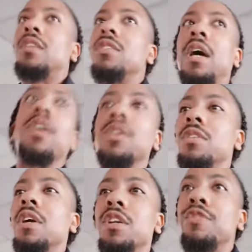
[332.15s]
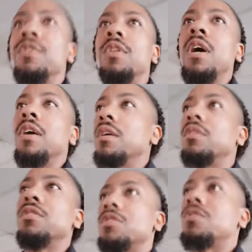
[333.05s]
That's not a good thing to feel like
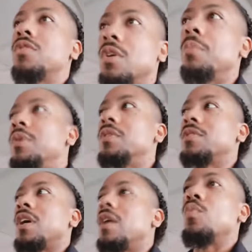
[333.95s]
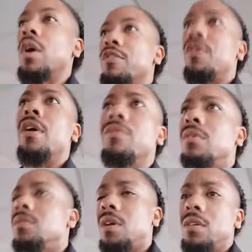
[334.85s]
you're just going to be the same way
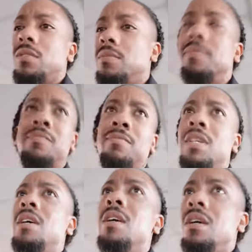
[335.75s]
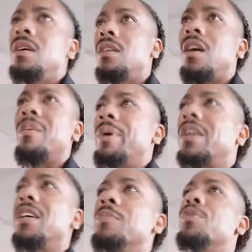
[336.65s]
forever. Like, nah,
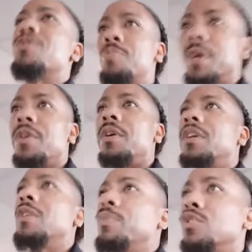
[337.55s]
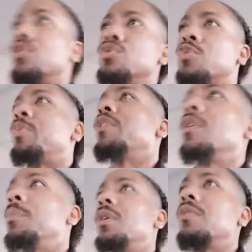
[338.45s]
man, keep your spirit, keep your true
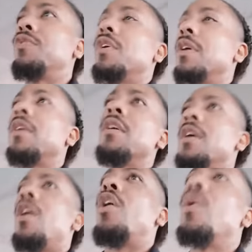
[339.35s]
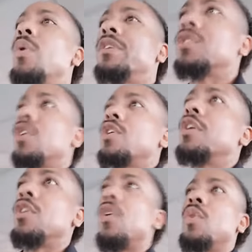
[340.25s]
spirit, but always
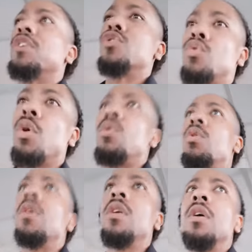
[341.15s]
learn and always grow.